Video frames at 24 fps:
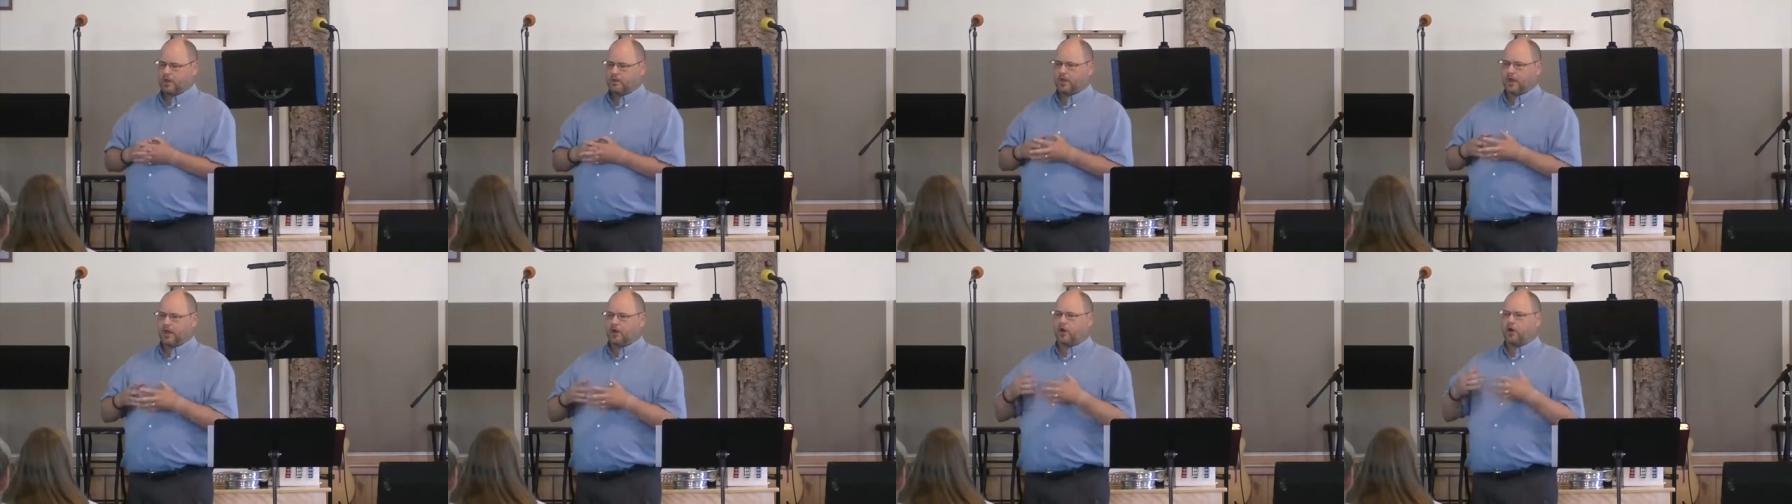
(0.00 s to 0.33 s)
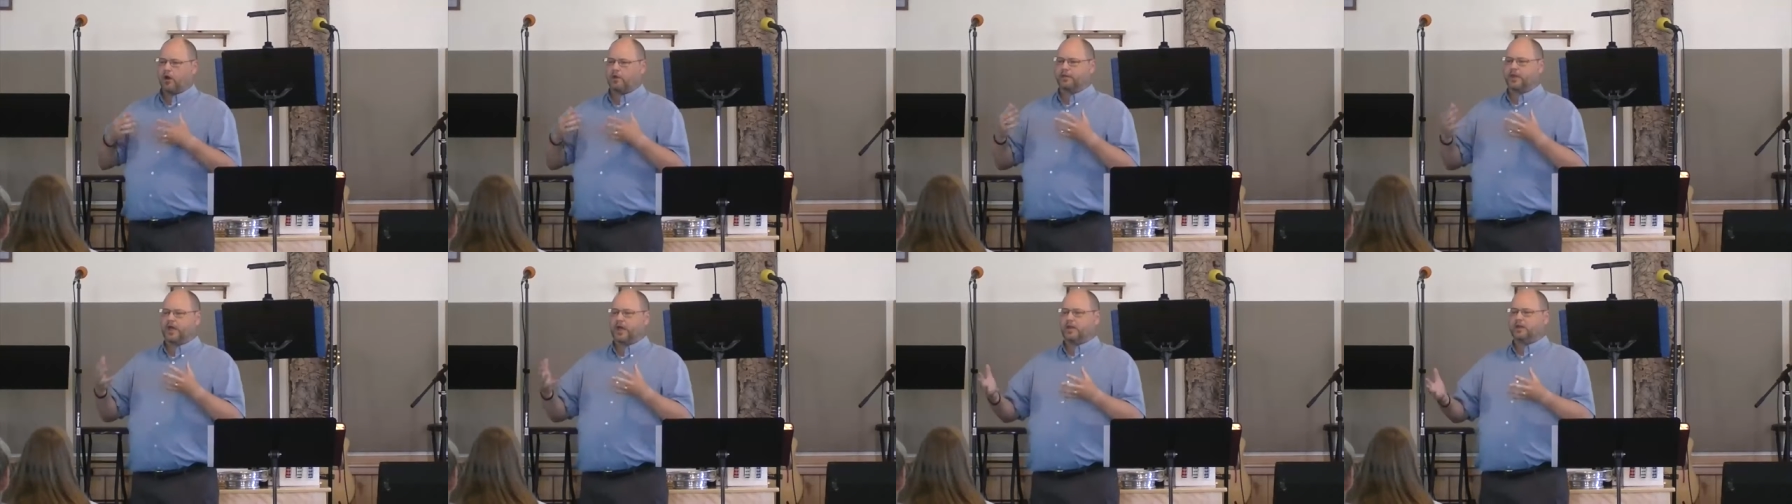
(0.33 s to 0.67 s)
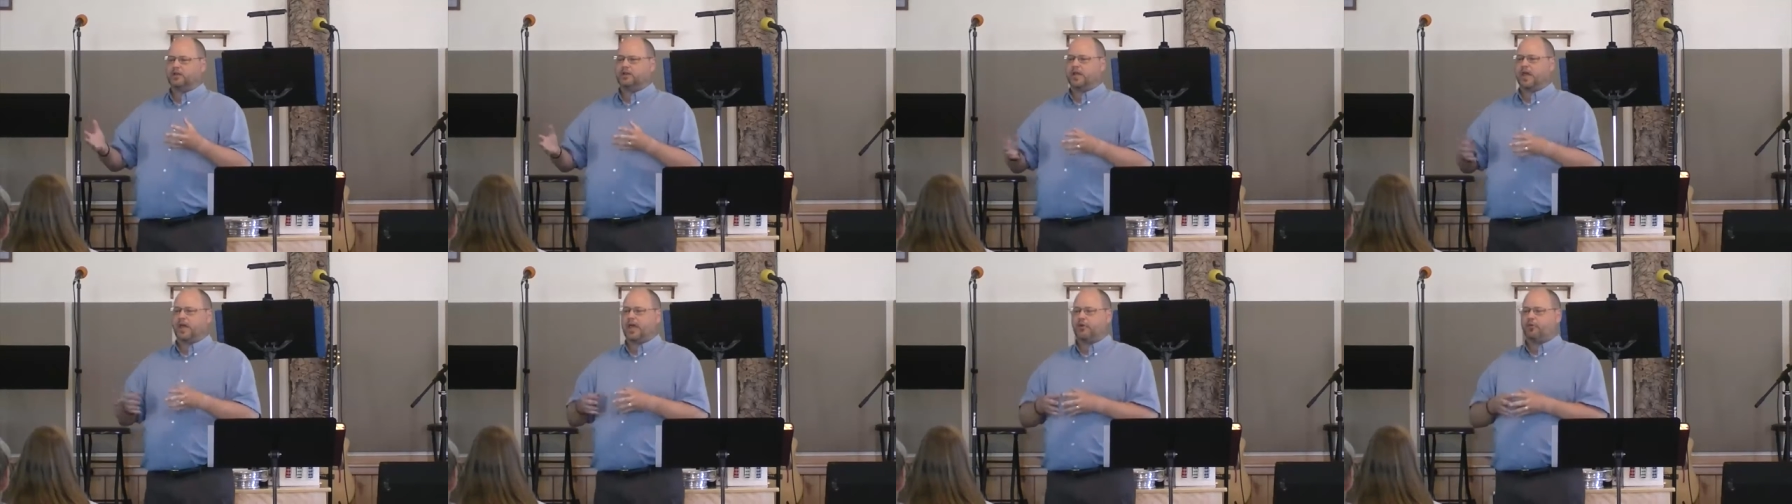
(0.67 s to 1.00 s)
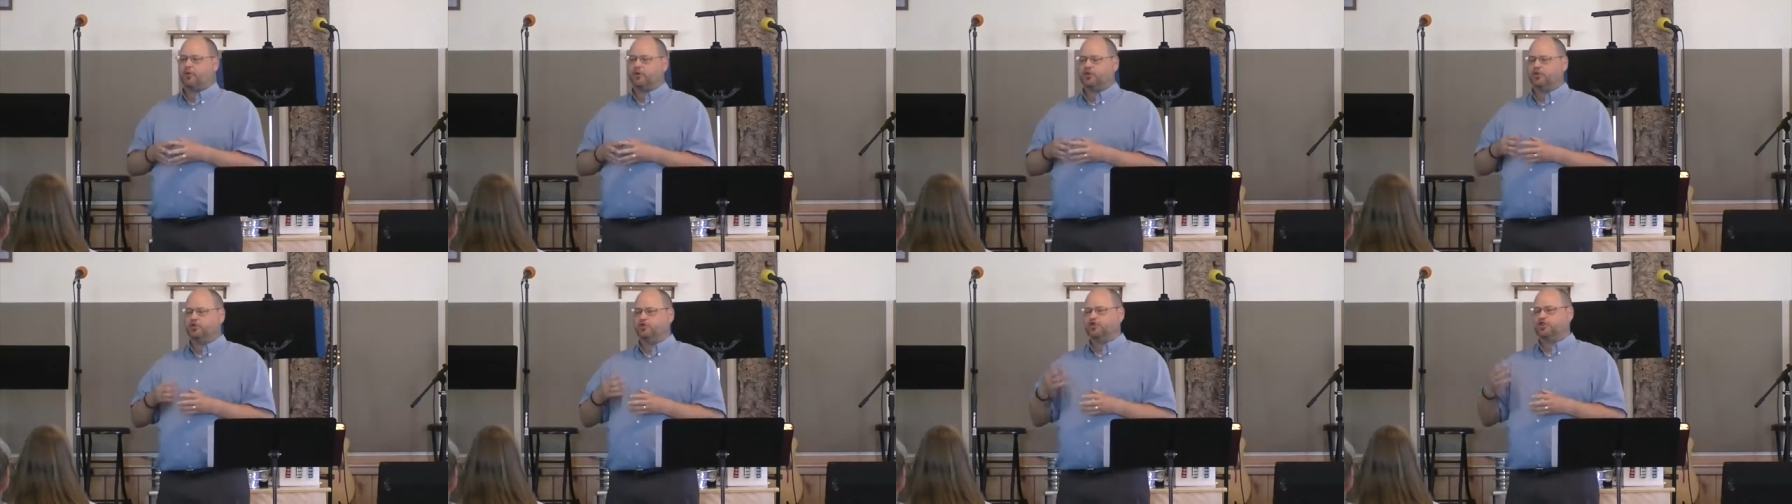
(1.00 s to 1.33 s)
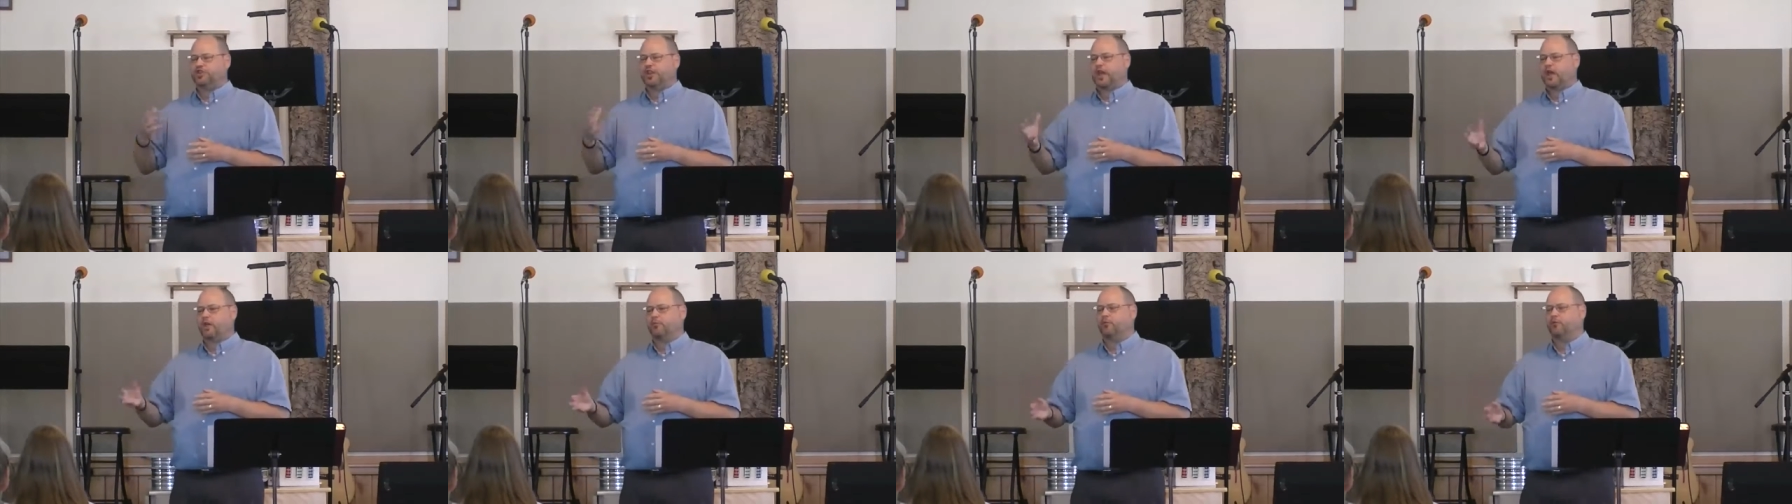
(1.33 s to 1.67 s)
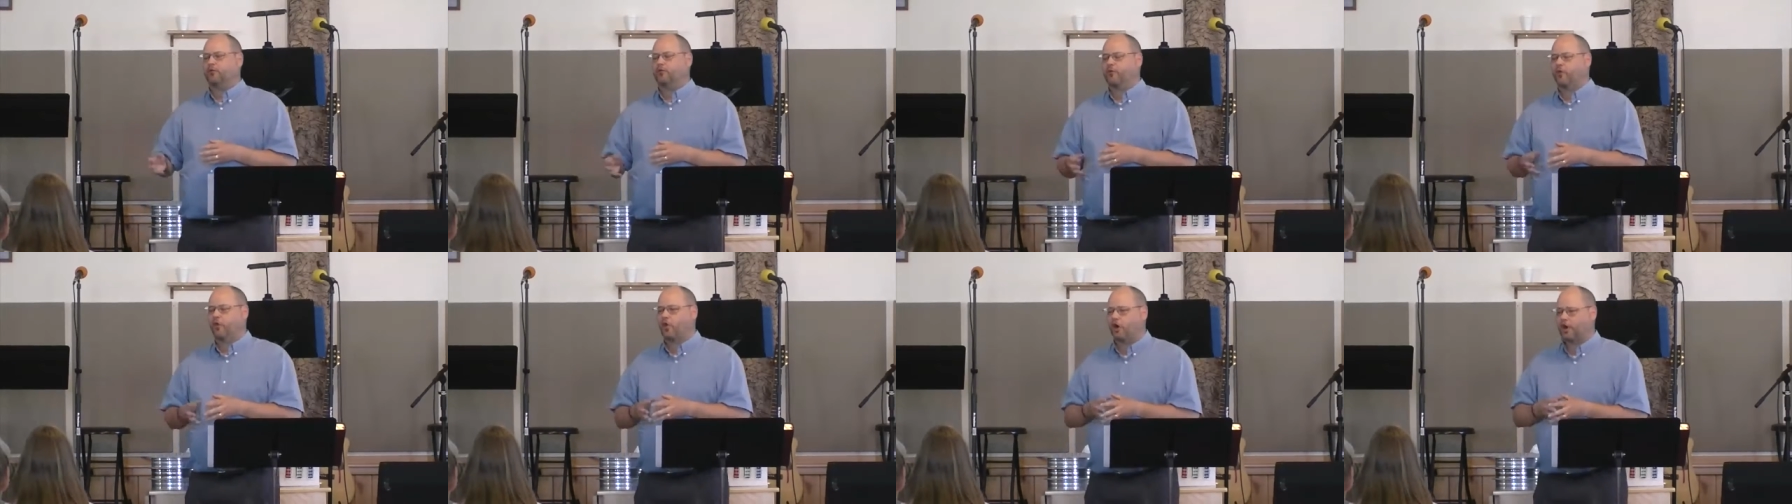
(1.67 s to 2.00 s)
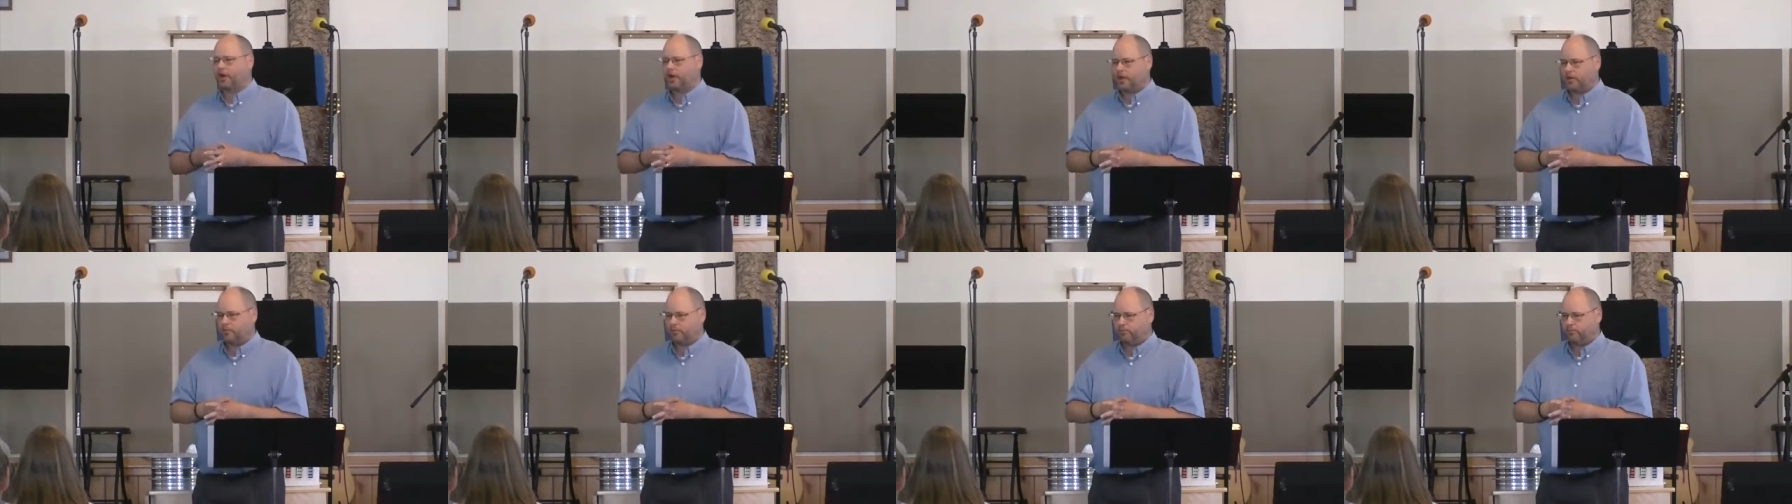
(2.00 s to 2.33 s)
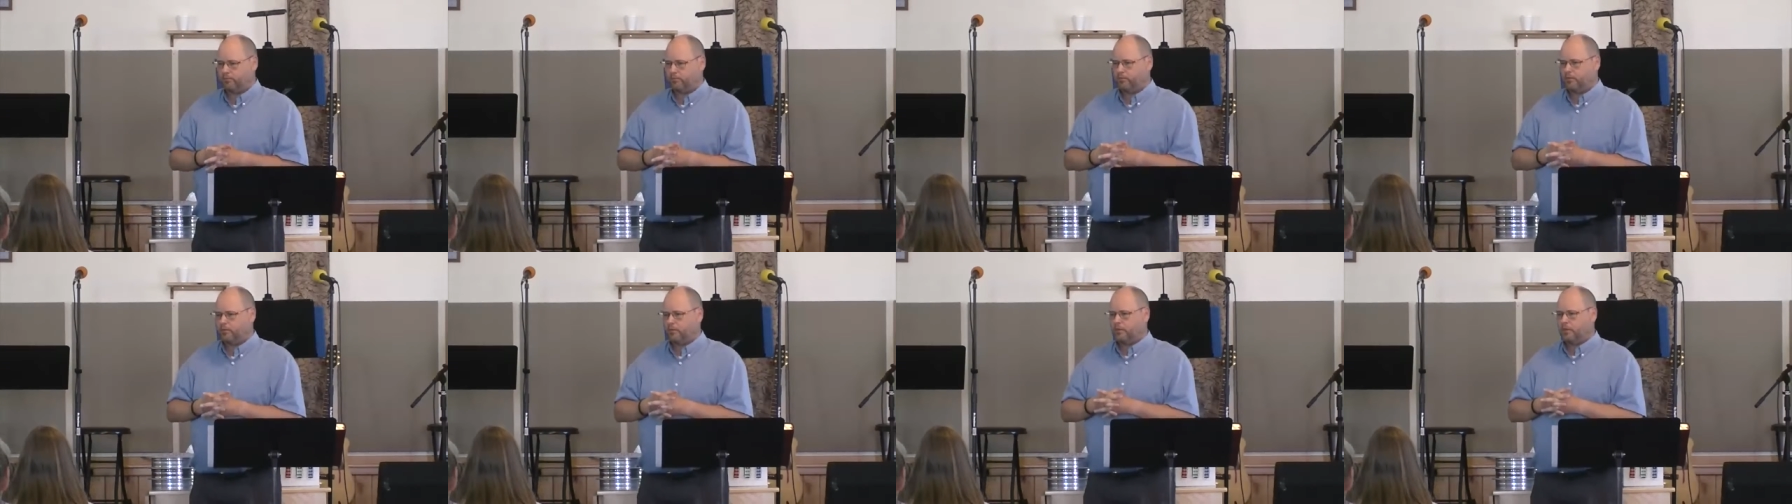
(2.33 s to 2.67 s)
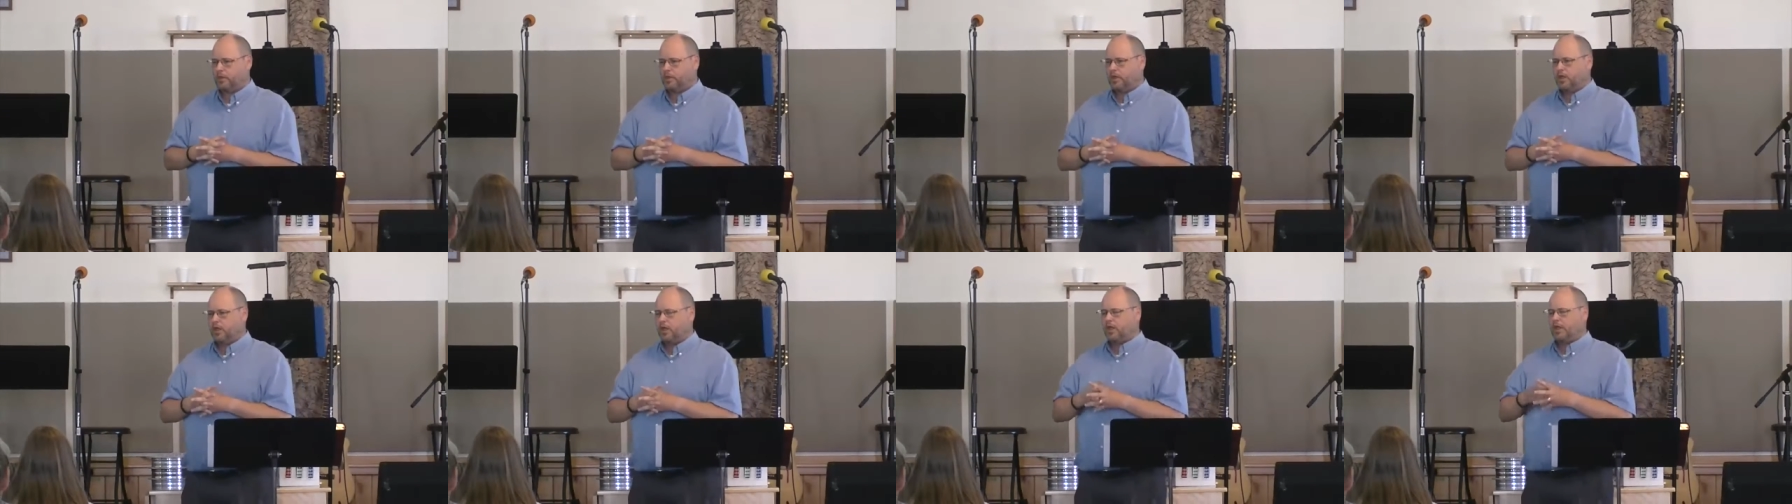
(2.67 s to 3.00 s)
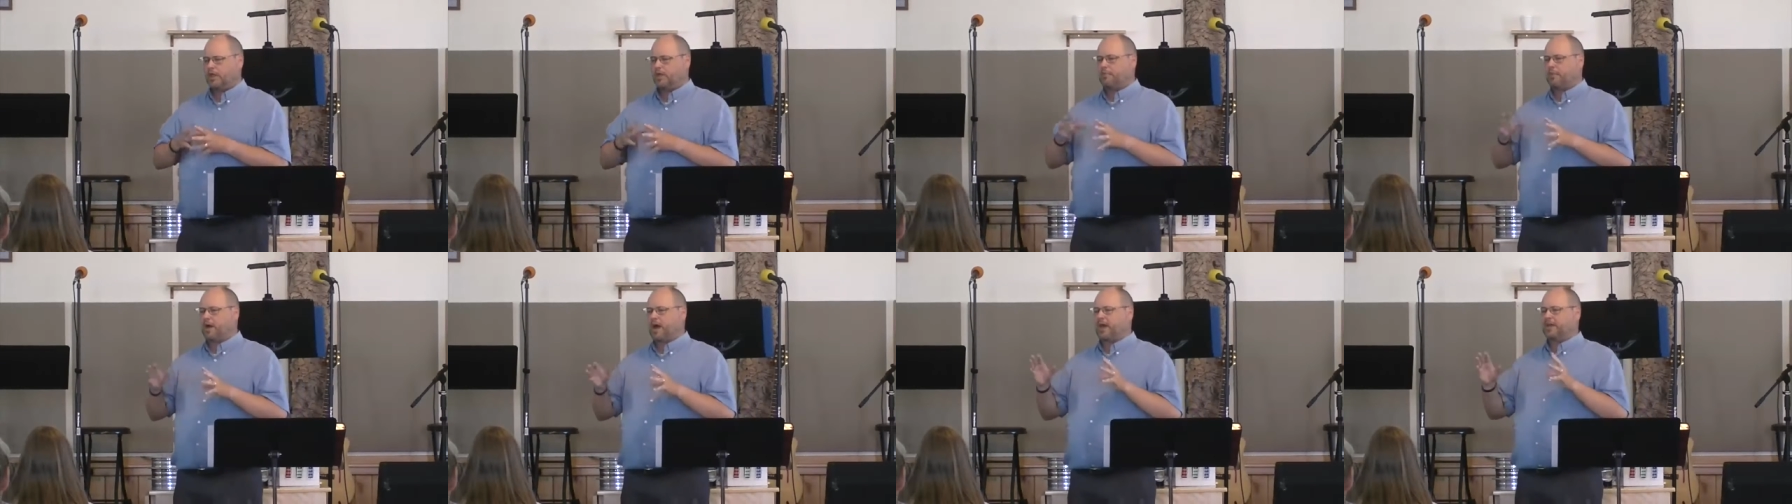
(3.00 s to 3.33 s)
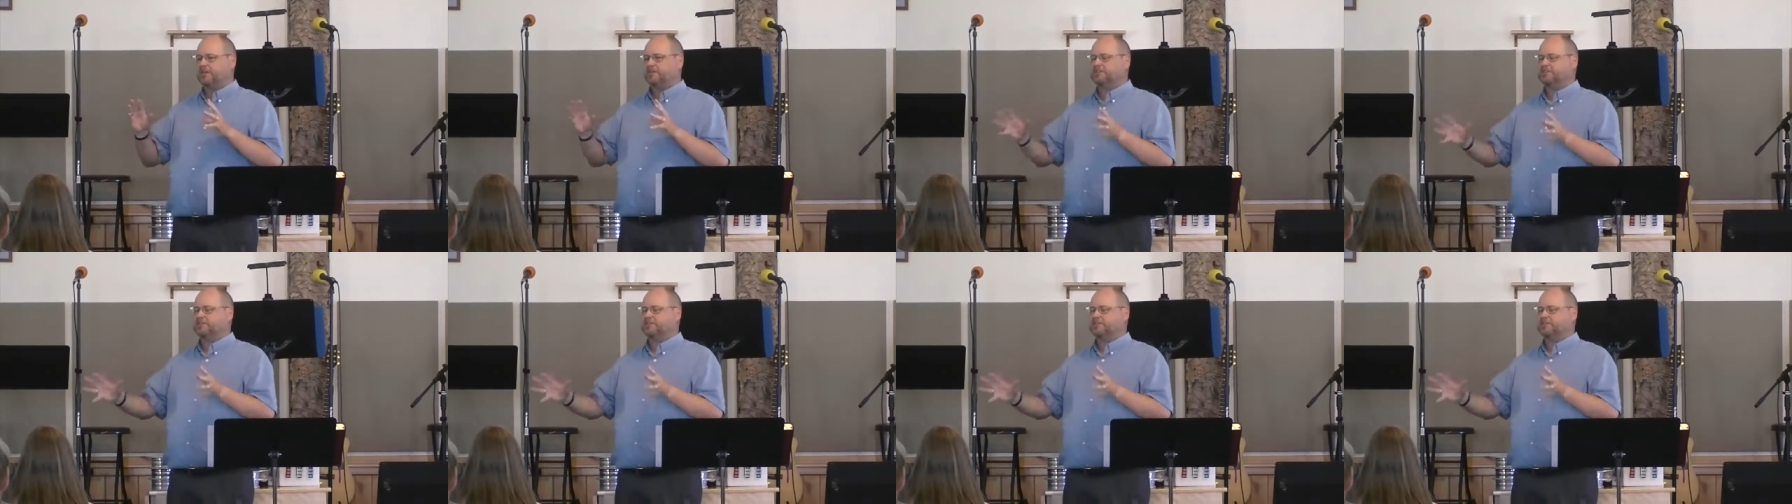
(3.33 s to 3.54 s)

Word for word: That on that day when you stand before Him, He might